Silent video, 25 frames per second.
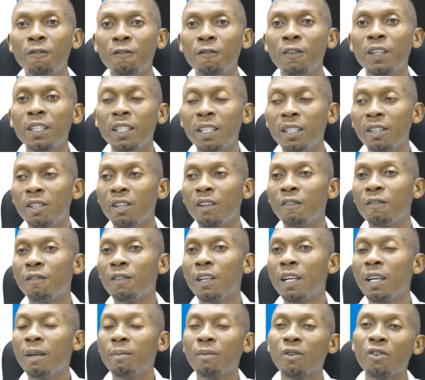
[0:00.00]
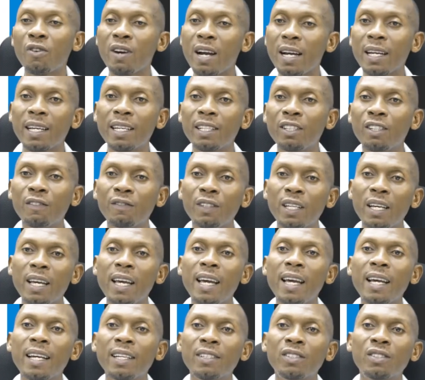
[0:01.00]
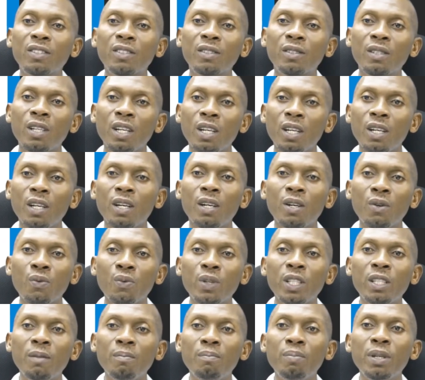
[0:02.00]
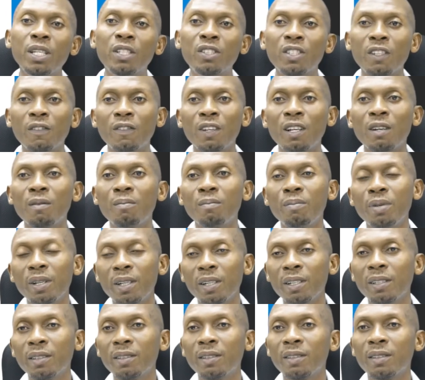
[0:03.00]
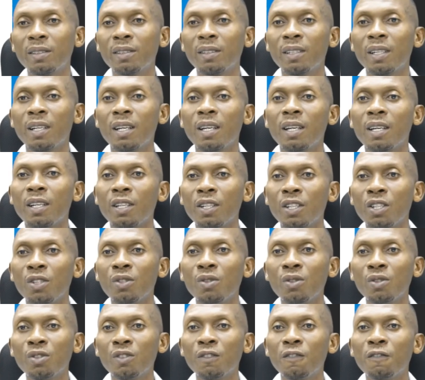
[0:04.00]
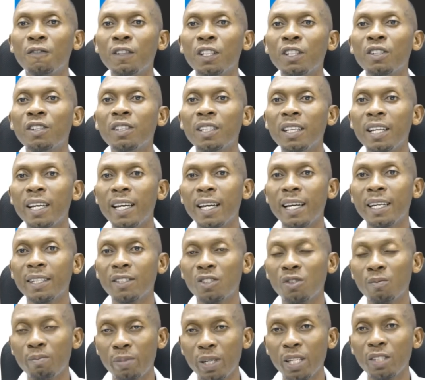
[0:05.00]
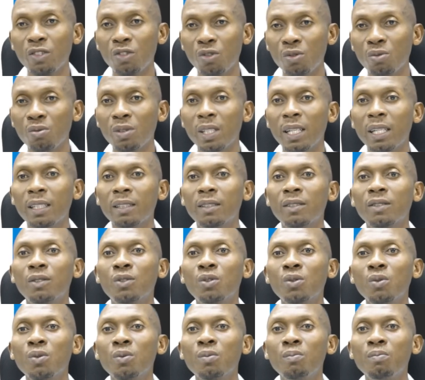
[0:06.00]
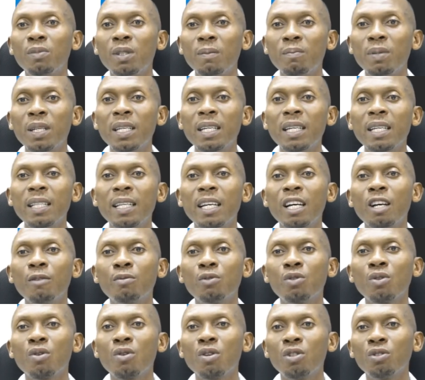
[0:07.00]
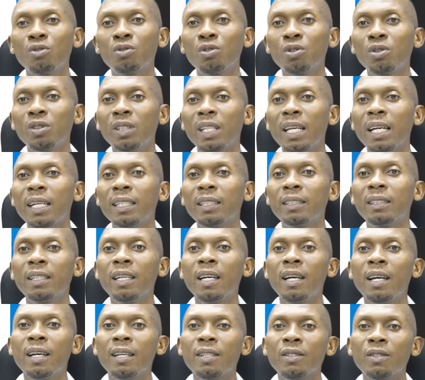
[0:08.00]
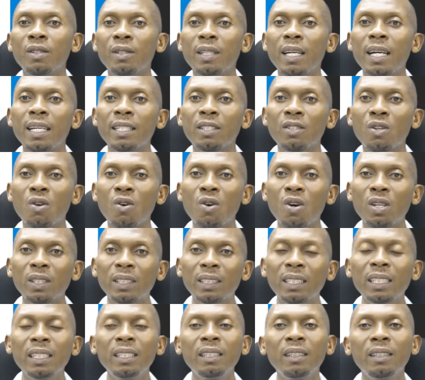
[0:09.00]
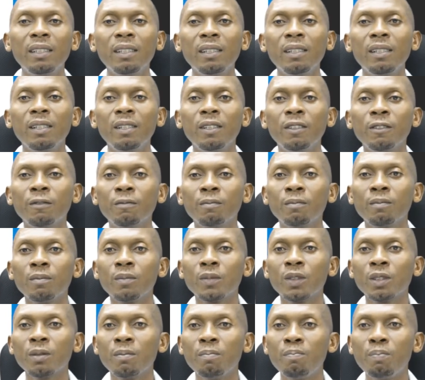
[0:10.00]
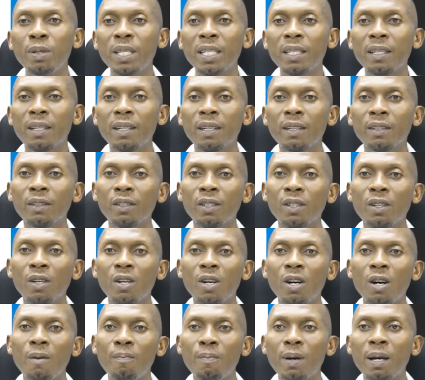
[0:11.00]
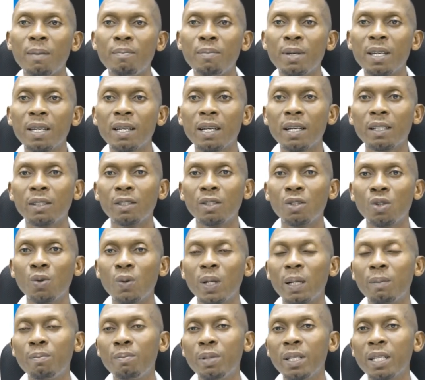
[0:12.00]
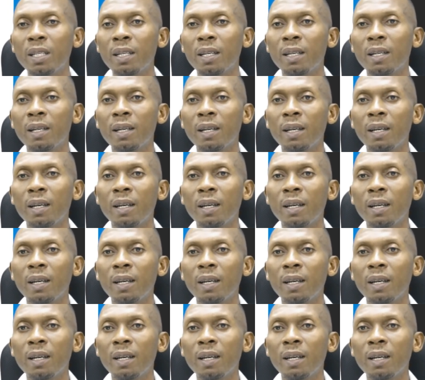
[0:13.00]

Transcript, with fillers: feeding of um, cracking of the eggs with the beaks of our birds, you know, to feed on the eggs. The birds do that. So debeaking helps to control that. So that's cutting the beak, the upper beak and the lower beak,